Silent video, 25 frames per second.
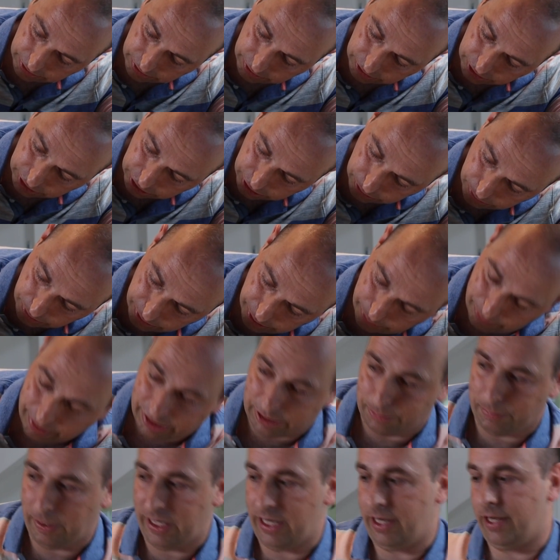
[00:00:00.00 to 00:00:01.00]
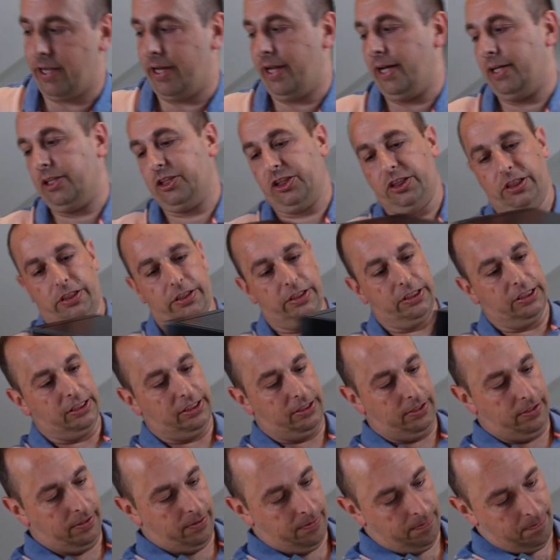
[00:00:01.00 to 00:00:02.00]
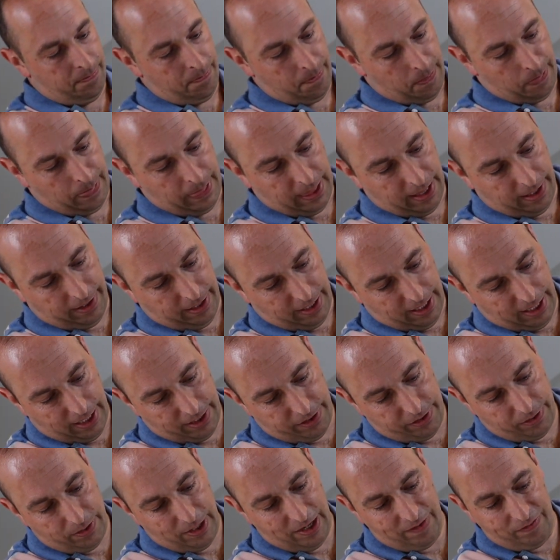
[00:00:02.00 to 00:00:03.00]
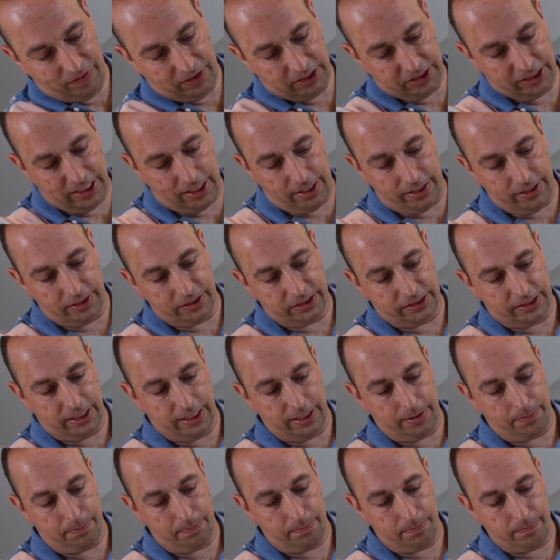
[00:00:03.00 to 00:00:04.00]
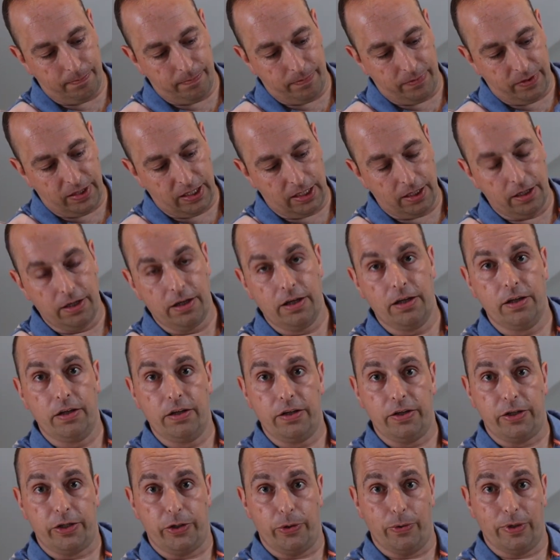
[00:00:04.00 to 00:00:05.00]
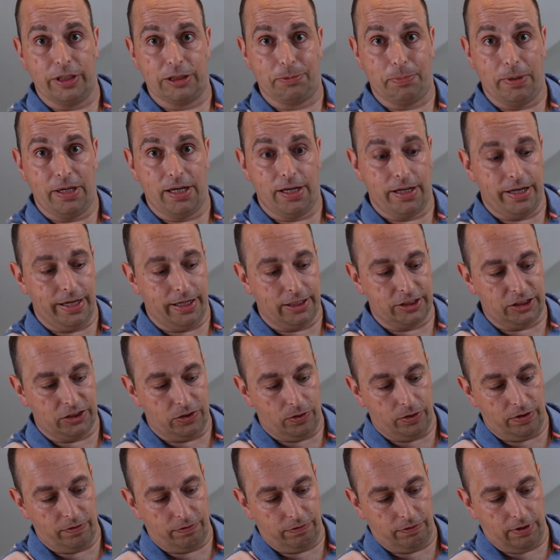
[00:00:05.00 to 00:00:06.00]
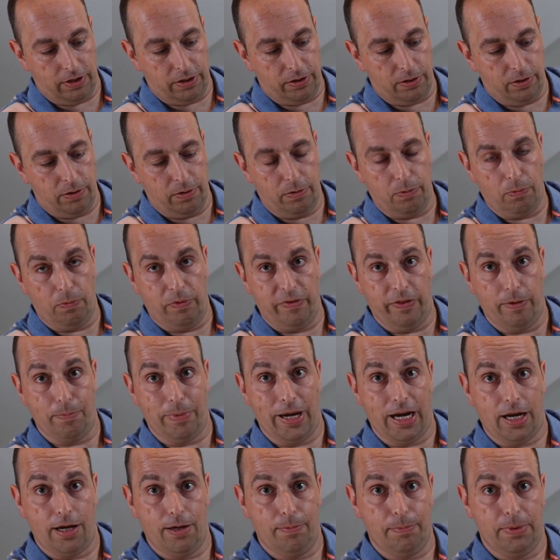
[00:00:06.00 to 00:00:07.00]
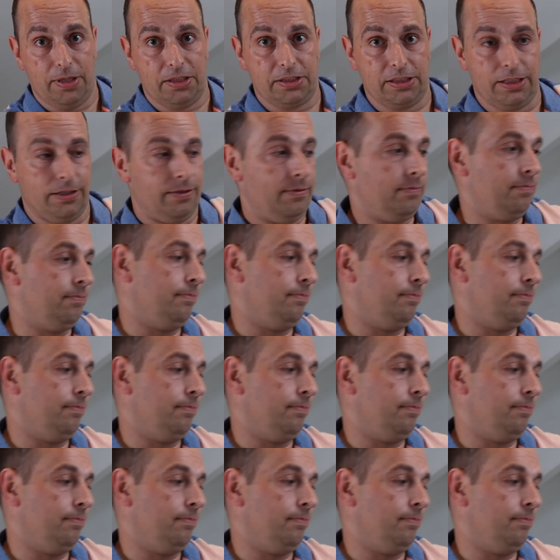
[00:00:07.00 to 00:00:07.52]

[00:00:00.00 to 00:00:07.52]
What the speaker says: 2 USB connections, and you have exactly the same USB connection on the front with the backup button.